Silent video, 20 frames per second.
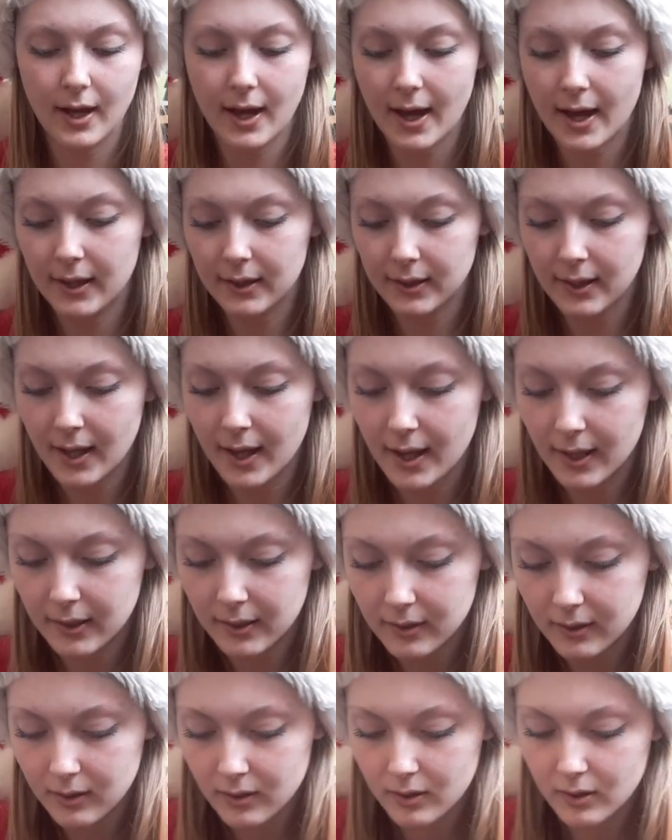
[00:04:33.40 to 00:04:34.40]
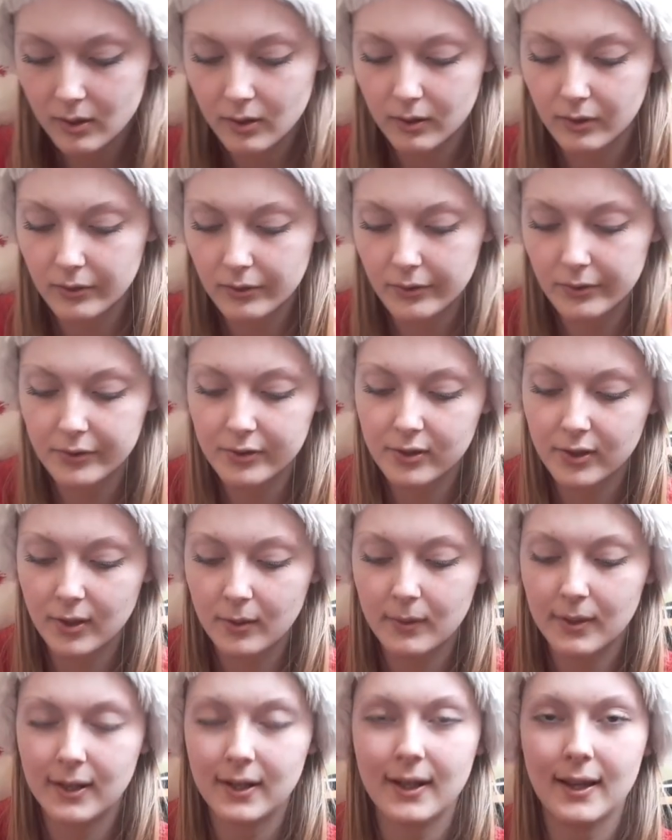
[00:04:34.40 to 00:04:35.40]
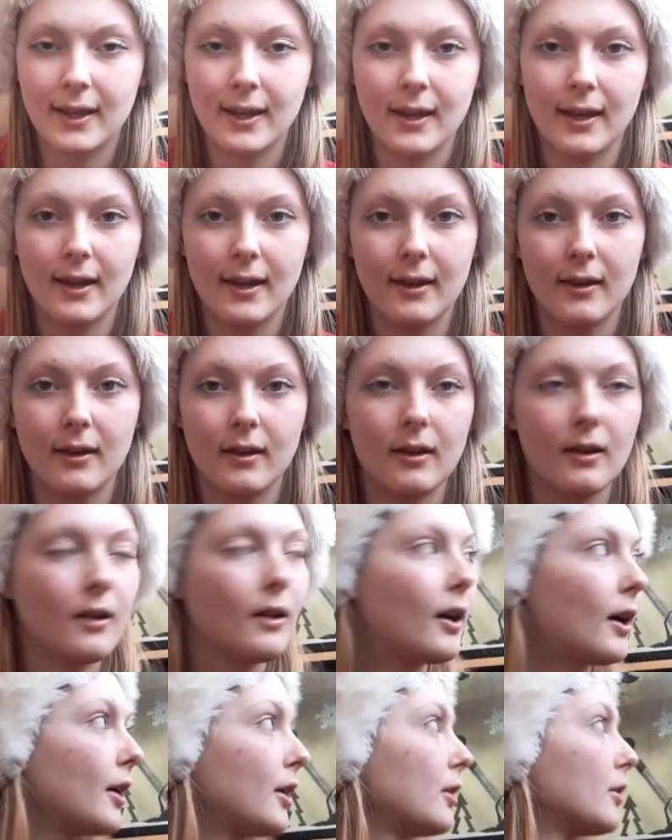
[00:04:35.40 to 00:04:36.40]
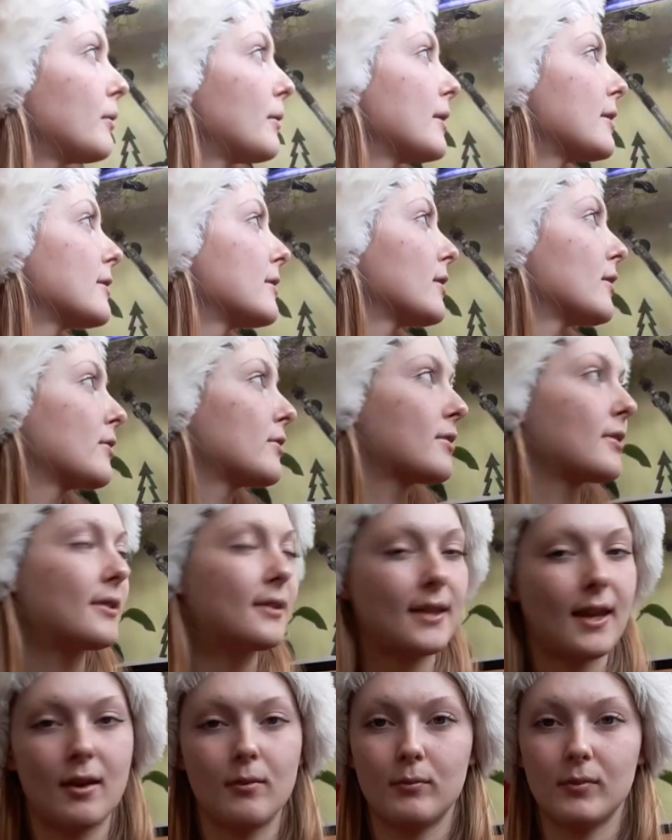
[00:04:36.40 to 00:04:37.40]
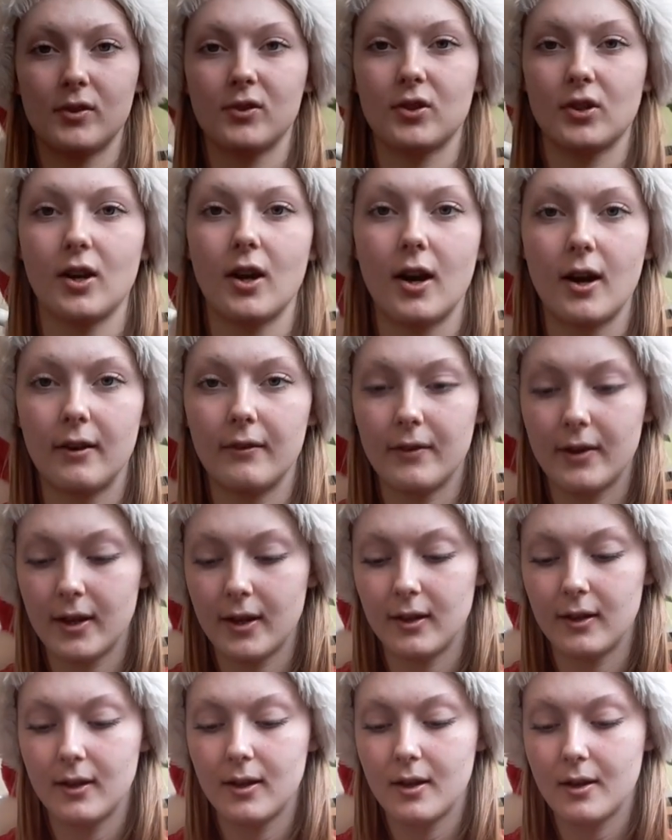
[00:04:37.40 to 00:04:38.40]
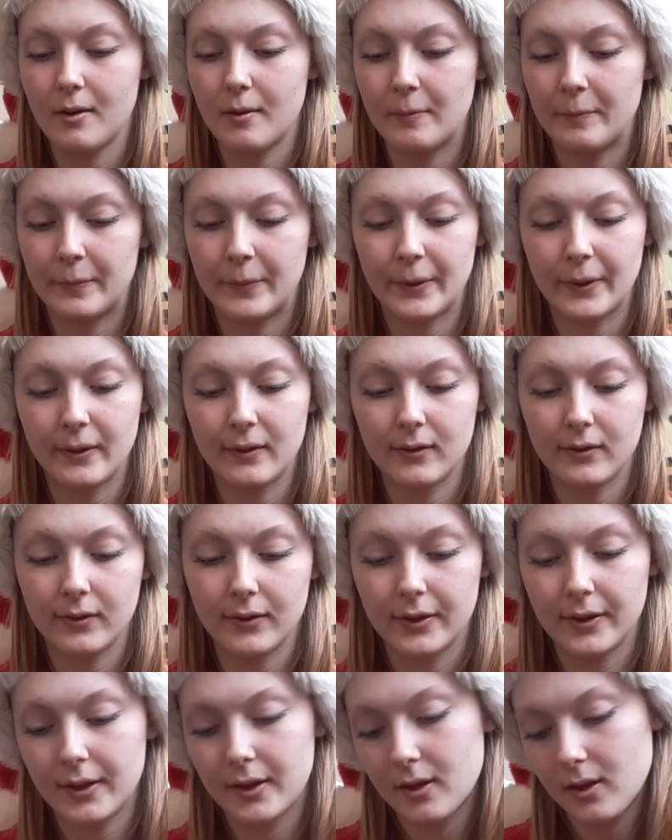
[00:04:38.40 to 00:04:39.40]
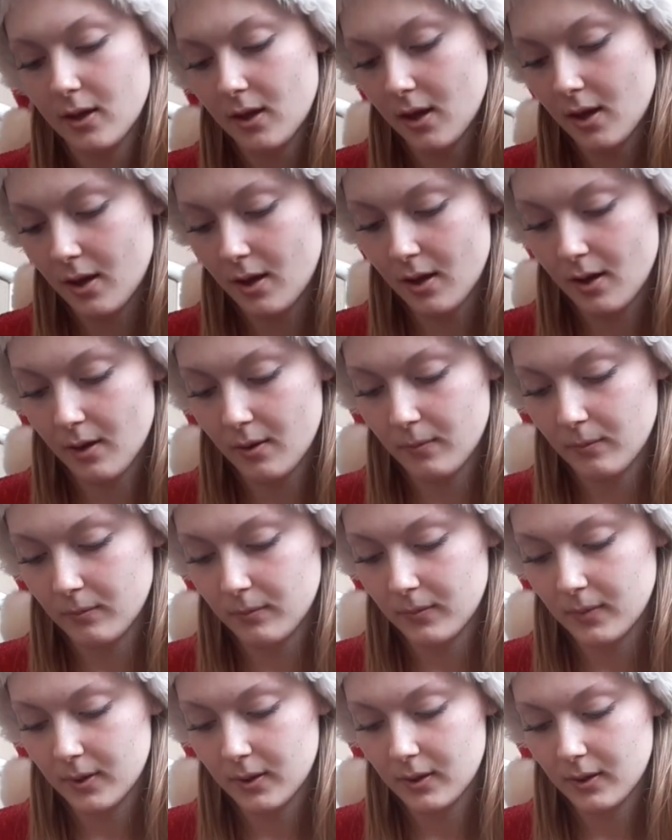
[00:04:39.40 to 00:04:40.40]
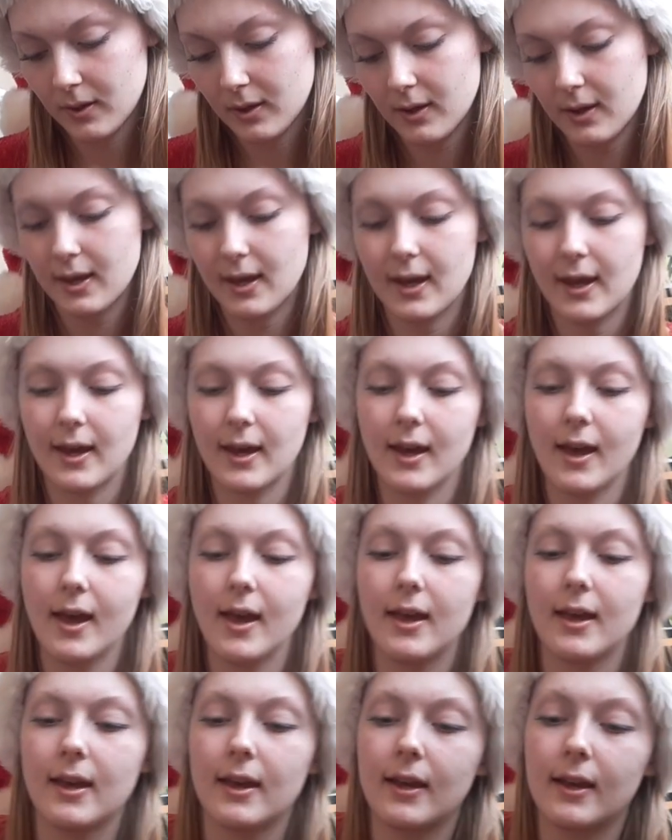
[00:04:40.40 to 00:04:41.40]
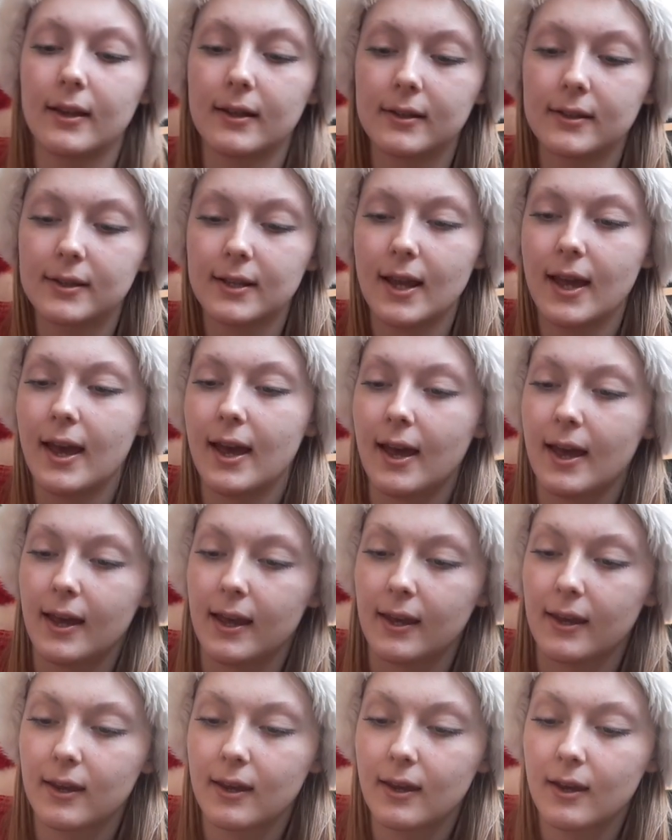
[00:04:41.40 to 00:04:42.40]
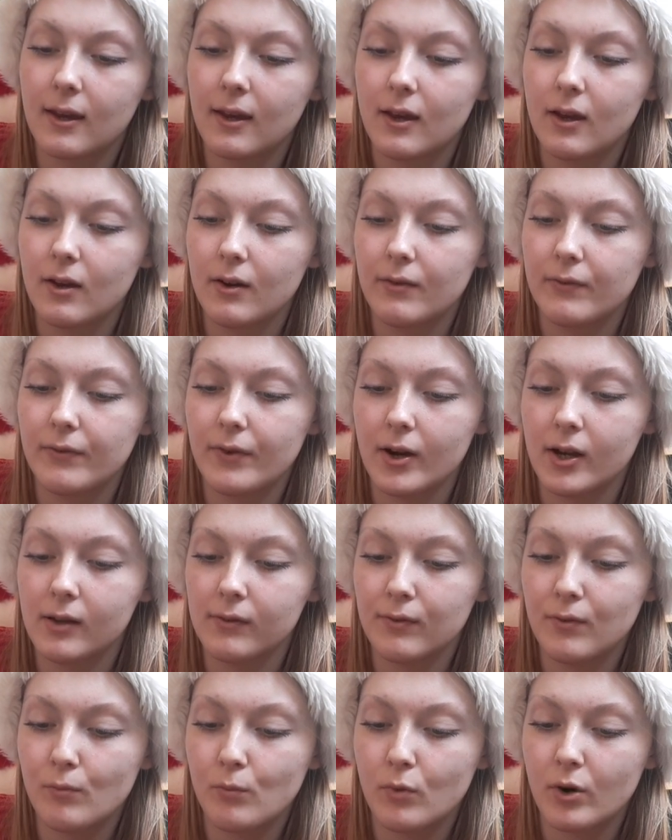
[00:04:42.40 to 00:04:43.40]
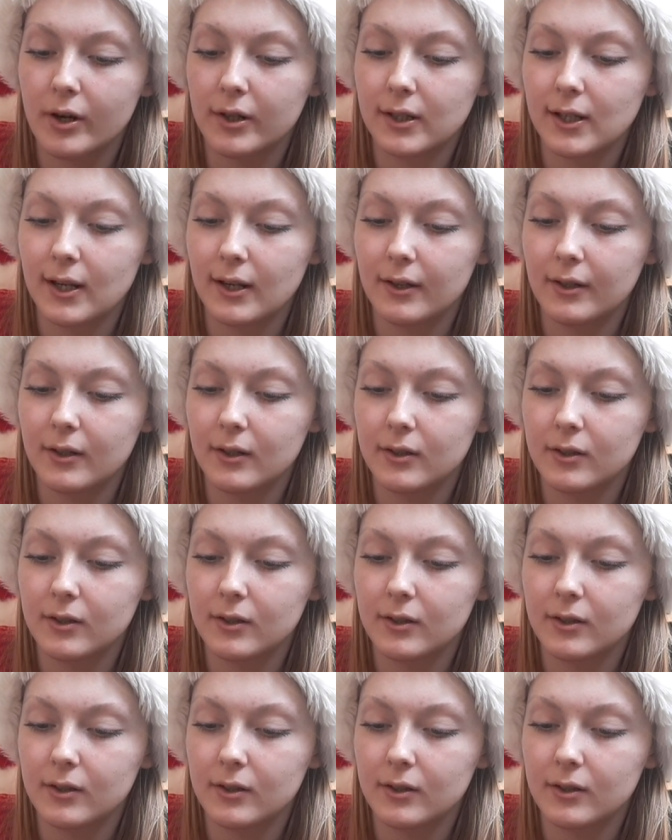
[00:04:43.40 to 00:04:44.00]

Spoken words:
And then also in here, I always use the same mascara, but here is a 5-in-1